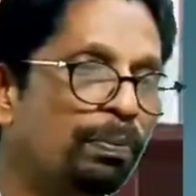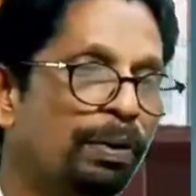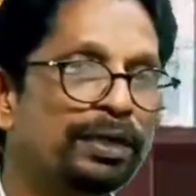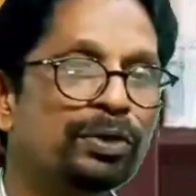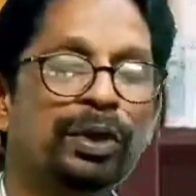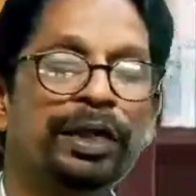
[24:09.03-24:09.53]

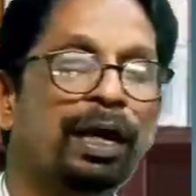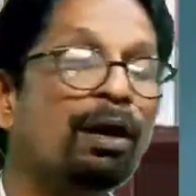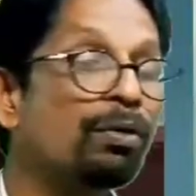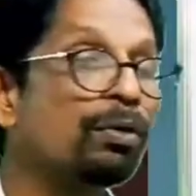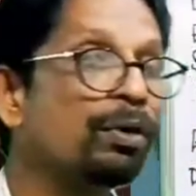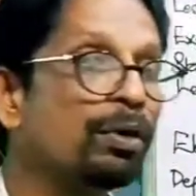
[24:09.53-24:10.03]
Please read
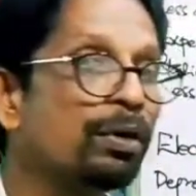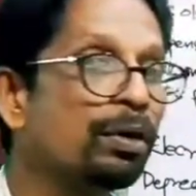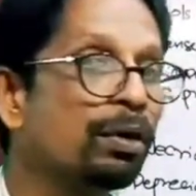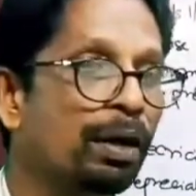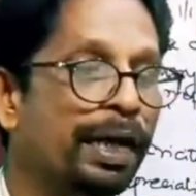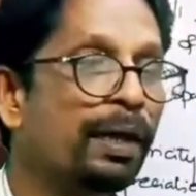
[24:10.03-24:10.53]
now.
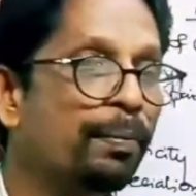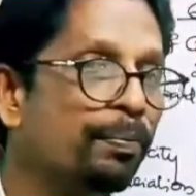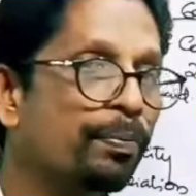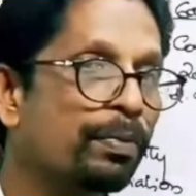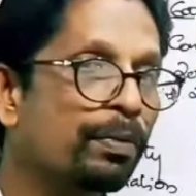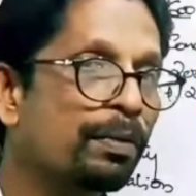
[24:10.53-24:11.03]
Okay.